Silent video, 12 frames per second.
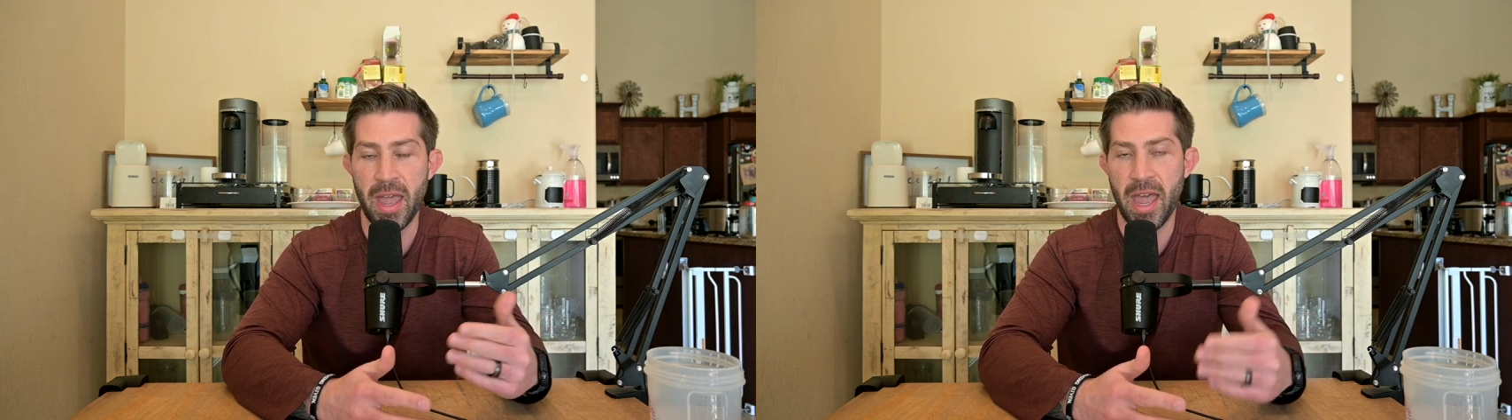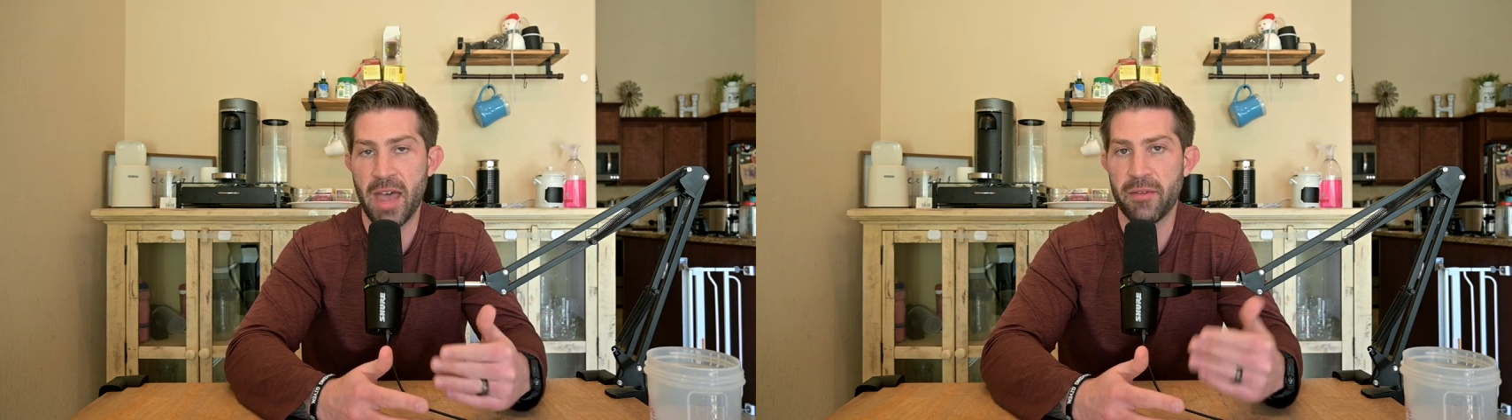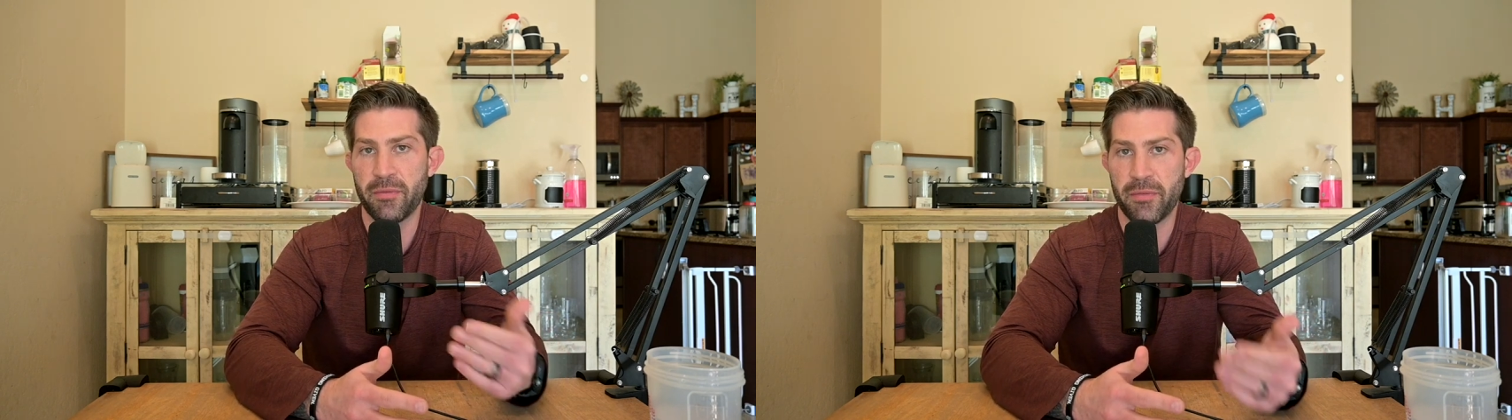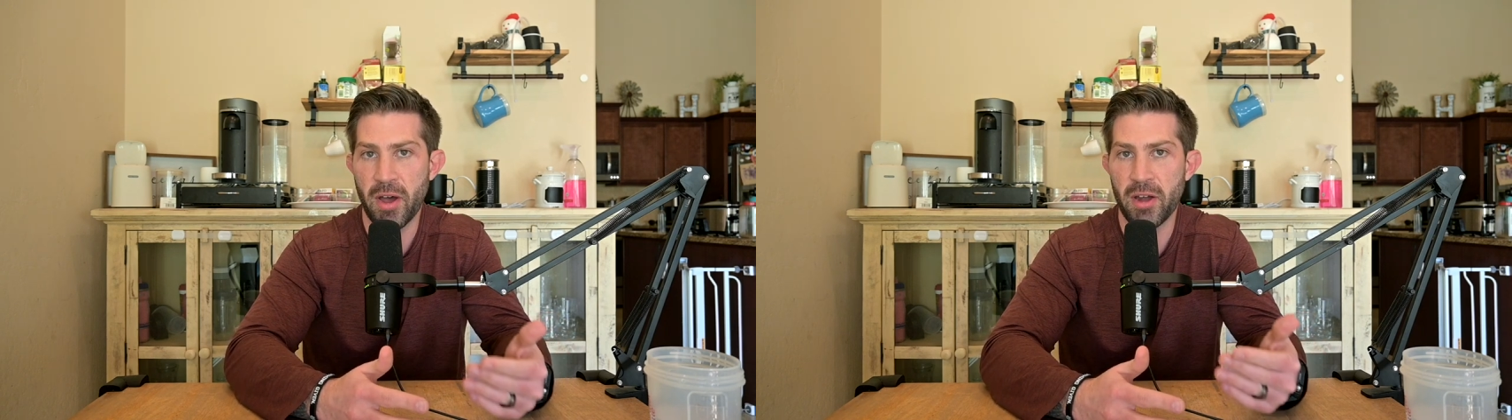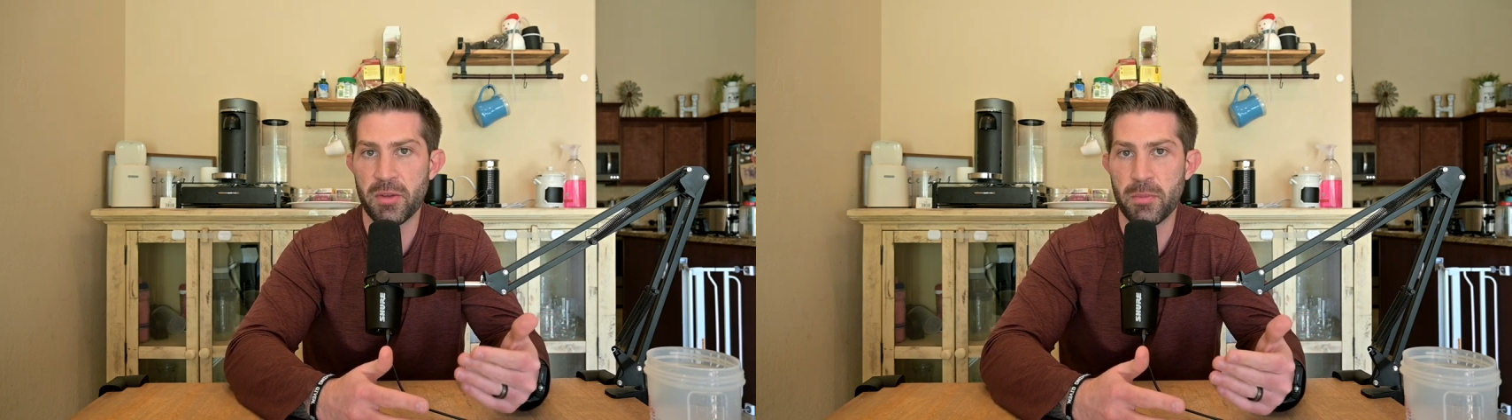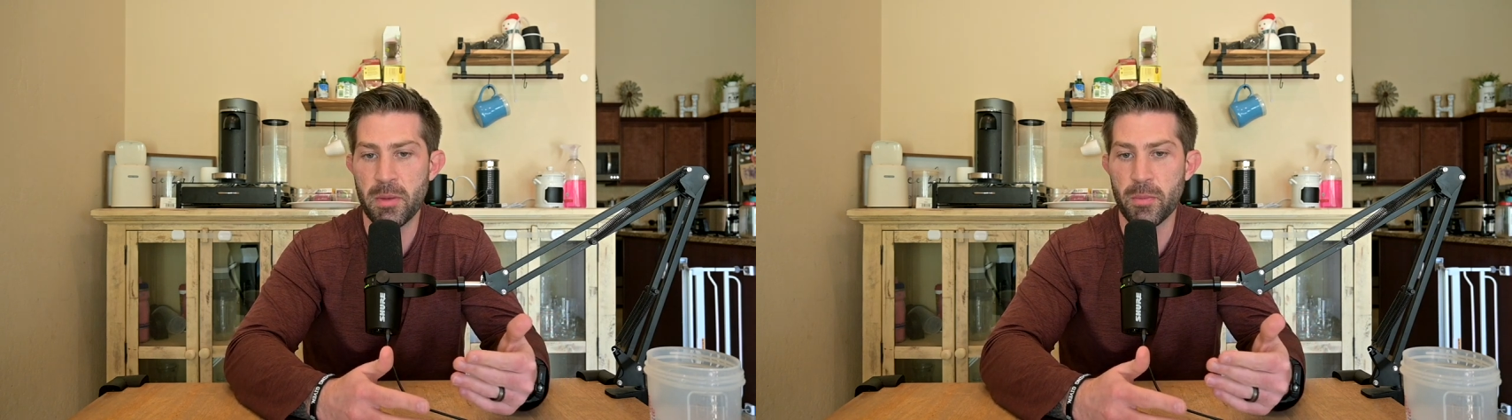have
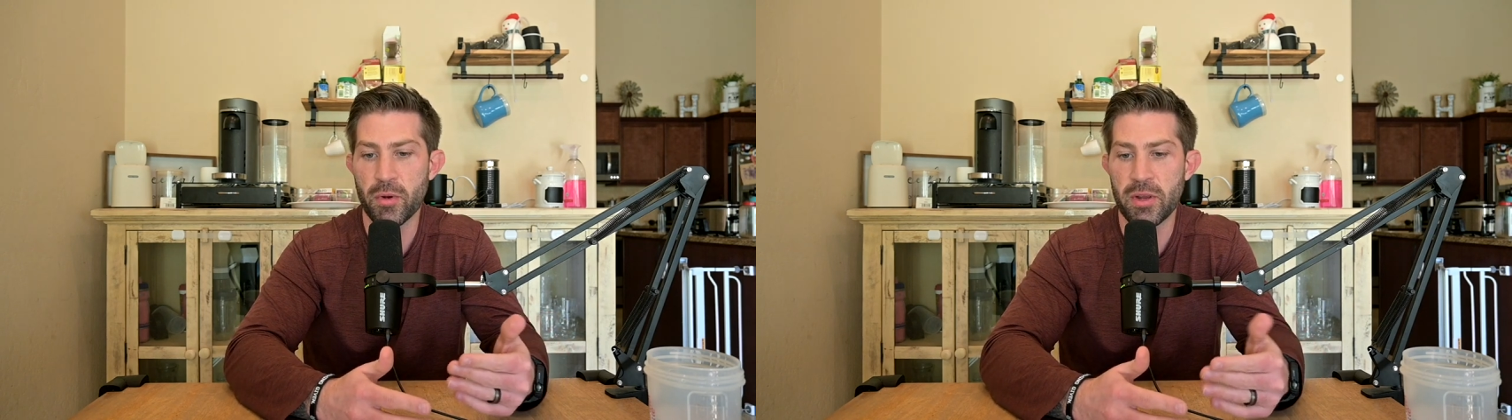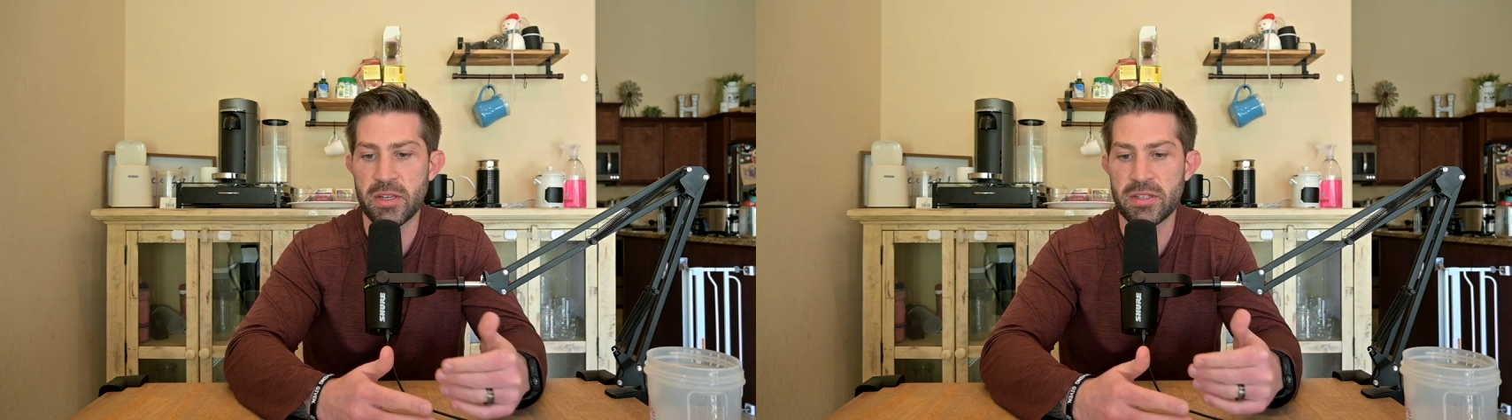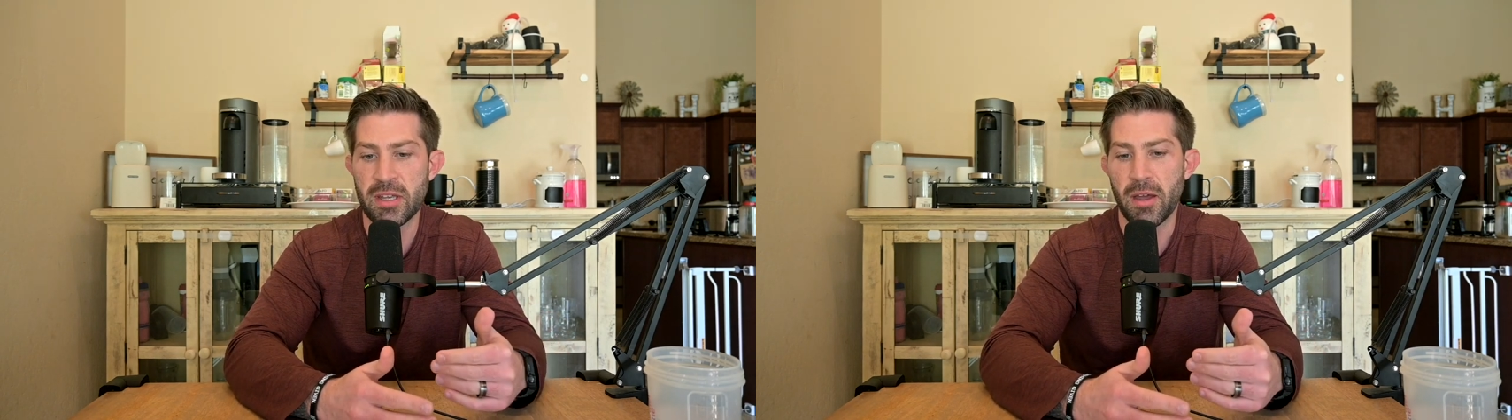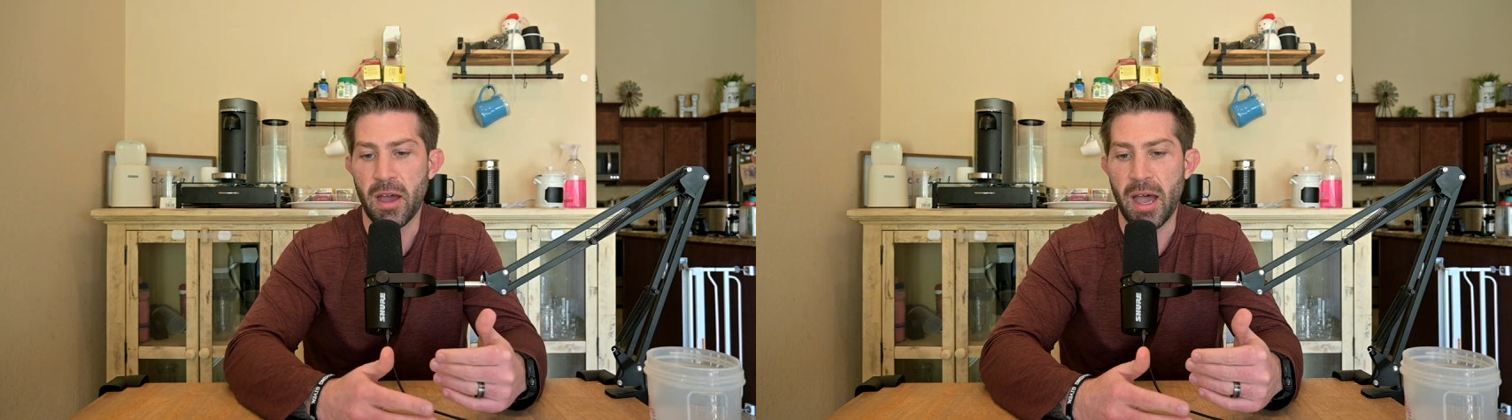fond memories,